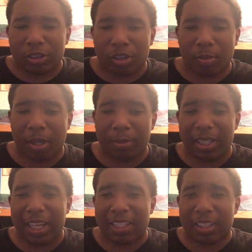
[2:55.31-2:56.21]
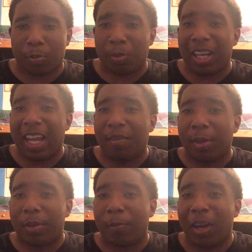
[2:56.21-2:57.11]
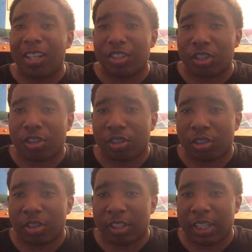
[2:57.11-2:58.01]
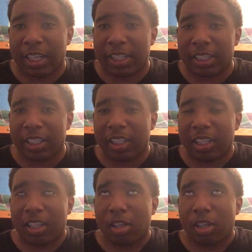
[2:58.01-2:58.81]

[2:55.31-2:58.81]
might be asking, what have I been watching lately?